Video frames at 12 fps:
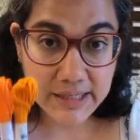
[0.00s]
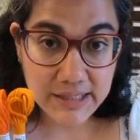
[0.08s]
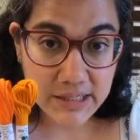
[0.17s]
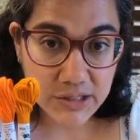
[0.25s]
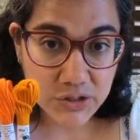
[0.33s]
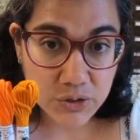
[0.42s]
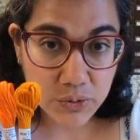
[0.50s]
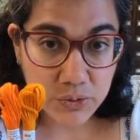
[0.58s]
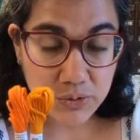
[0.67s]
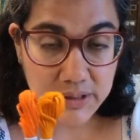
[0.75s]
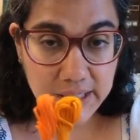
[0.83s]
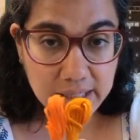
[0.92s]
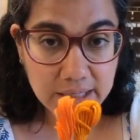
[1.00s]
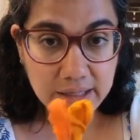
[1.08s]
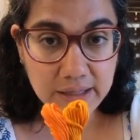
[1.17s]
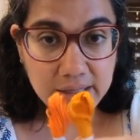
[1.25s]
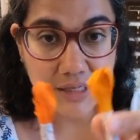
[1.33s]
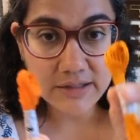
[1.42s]
this is sold
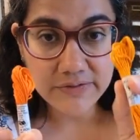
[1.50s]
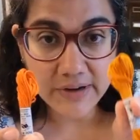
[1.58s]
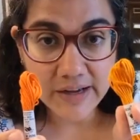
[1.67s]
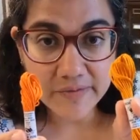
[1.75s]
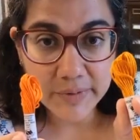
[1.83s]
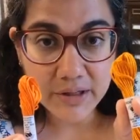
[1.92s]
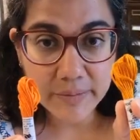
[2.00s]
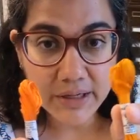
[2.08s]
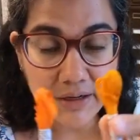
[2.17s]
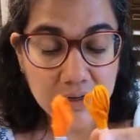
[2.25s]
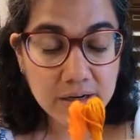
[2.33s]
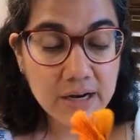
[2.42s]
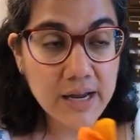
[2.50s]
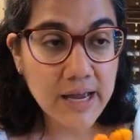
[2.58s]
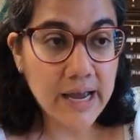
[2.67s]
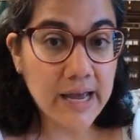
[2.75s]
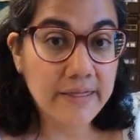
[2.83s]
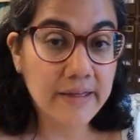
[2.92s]
in these 5mm,
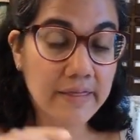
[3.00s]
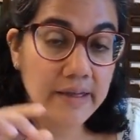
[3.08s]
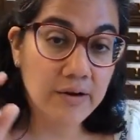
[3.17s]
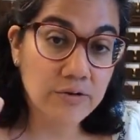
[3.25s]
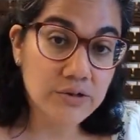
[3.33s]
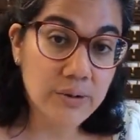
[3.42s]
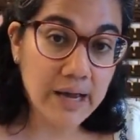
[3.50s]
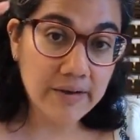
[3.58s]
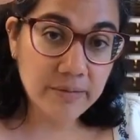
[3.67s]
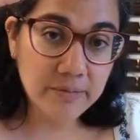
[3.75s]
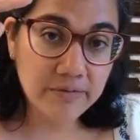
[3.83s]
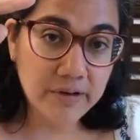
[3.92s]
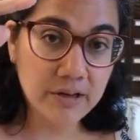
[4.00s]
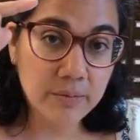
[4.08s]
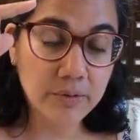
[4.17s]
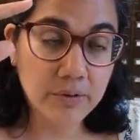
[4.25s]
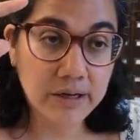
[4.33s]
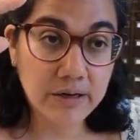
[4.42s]
and then they also have them
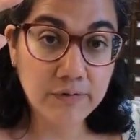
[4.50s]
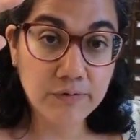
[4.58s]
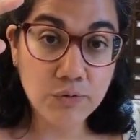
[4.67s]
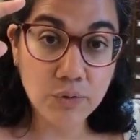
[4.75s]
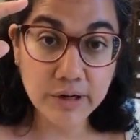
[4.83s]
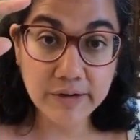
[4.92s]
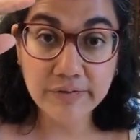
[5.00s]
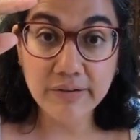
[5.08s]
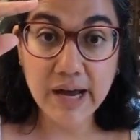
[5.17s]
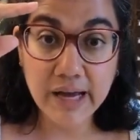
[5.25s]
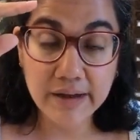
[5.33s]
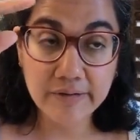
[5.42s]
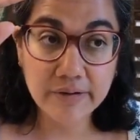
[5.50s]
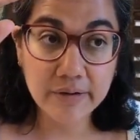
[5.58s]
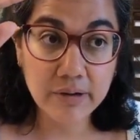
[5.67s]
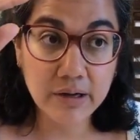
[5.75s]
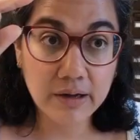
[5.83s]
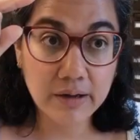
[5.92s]
available in 45
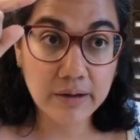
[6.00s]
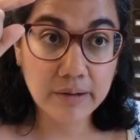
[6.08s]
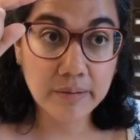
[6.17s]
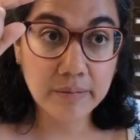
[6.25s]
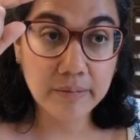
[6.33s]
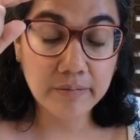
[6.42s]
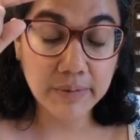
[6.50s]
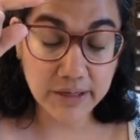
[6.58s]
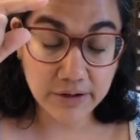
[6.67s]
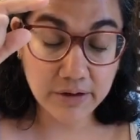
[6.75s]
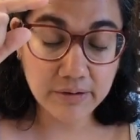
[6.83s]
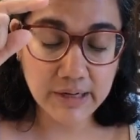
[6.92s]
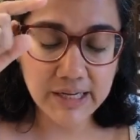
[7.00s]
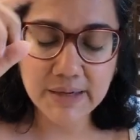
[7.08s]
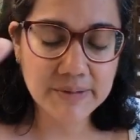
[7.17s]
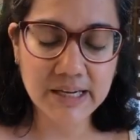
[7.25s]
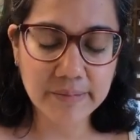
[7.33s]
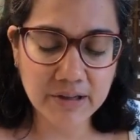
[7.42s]
meter. I
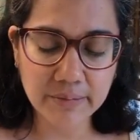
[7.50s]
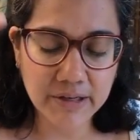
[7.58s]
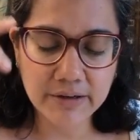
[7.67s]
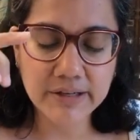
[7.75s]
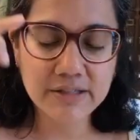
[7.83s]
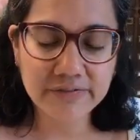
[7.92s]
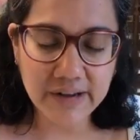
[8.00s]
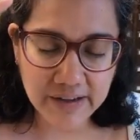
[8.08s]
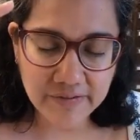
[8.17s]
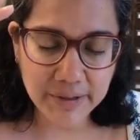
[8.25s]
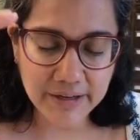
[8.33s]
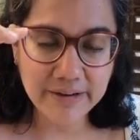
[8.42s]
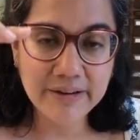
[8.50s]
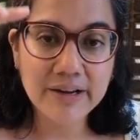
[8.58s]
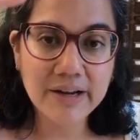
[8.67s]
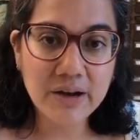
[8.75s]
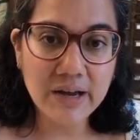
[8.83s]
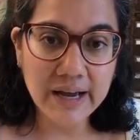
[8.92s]
keep saying millimeter, it's 5 meter,
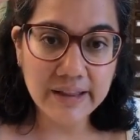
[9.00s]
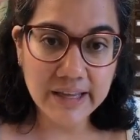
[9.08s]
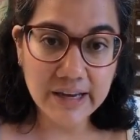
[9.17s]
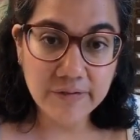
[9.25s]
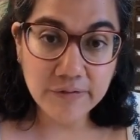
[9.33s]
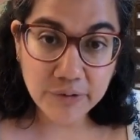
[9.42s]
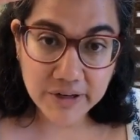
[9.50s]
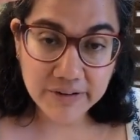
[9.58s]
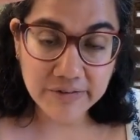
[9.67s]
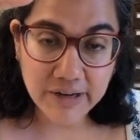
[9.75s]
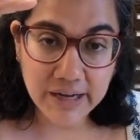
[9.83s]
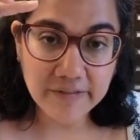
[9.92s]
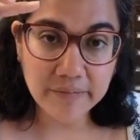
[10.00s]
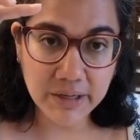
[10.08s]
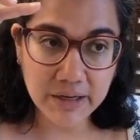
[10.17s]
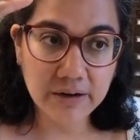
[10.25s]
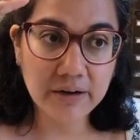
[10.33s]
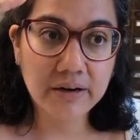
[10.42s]
and they have 45
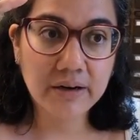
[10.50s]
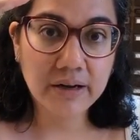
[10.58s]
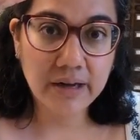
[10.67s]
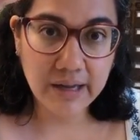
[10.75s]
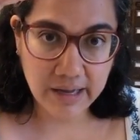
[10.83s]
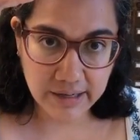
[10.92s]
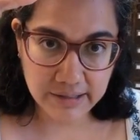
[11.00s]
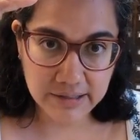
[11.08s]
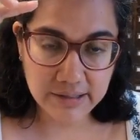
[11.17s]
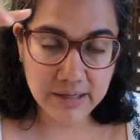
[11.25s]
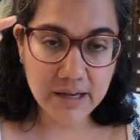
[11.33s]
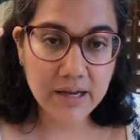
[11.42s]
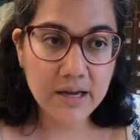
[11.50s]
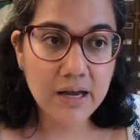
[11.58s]
meter hanks.